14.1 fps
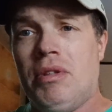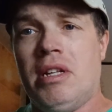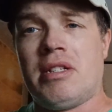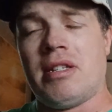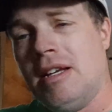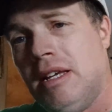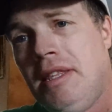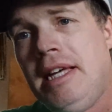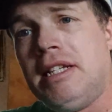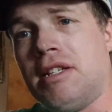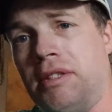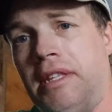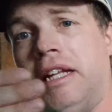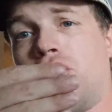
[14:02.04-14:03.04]
this, they
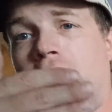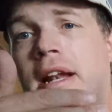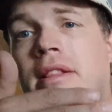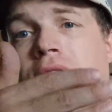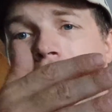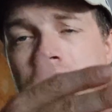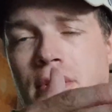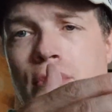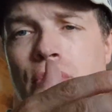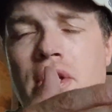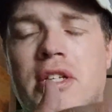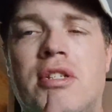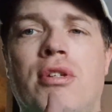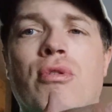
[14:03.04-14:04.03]
try to do
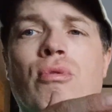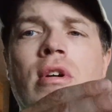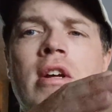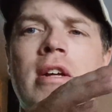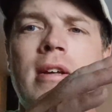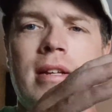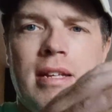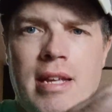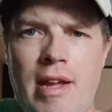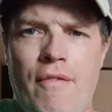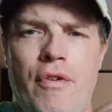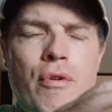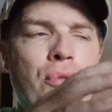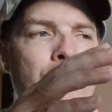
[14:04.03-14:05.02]
this to
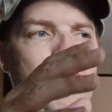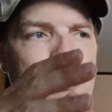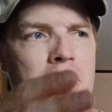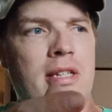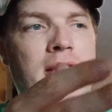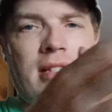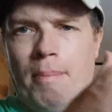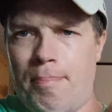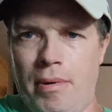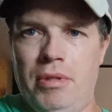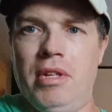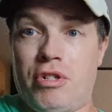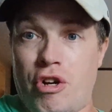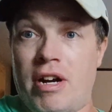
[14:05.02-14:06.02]
give you,
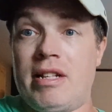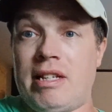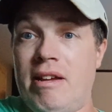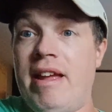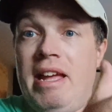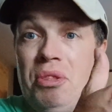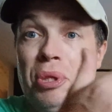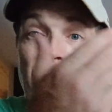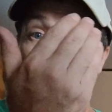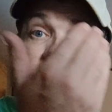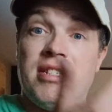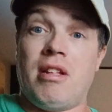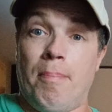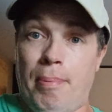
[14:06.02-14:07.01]
they're trying to tell you, hey, this
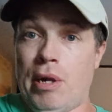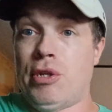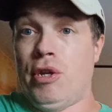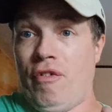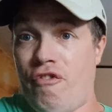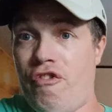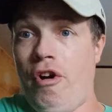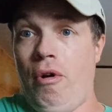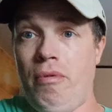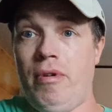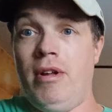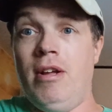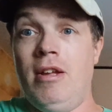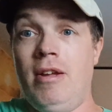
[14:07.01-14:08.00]
is the budget phone.
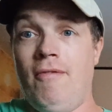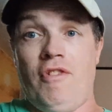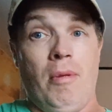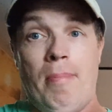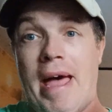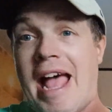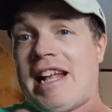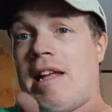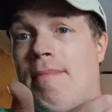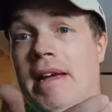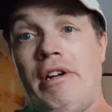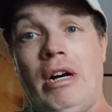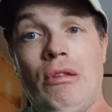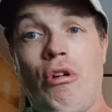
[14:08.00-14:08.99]
From the back, it
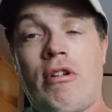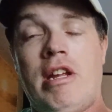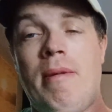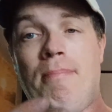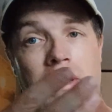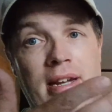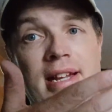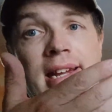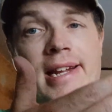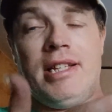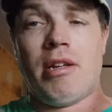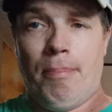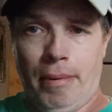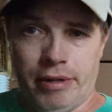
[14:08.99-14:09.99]
may not look it, but it
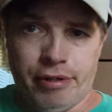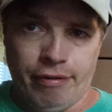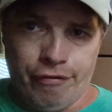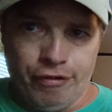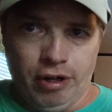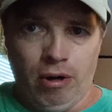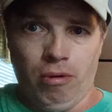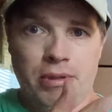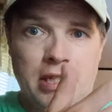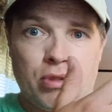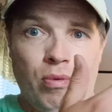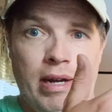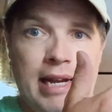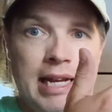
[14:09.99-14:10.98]
is a budget phone.
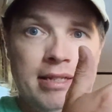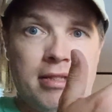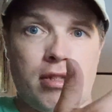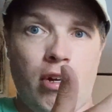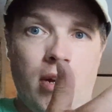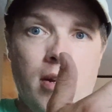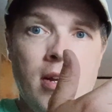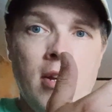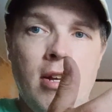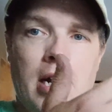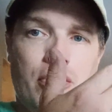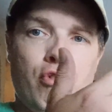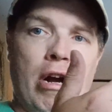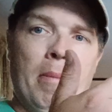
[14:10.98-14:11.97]
That's why it has
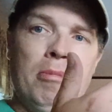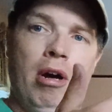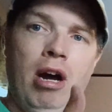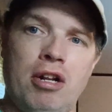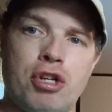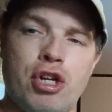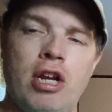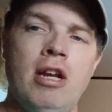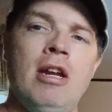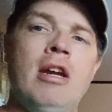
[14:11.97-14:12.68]
a drop notch.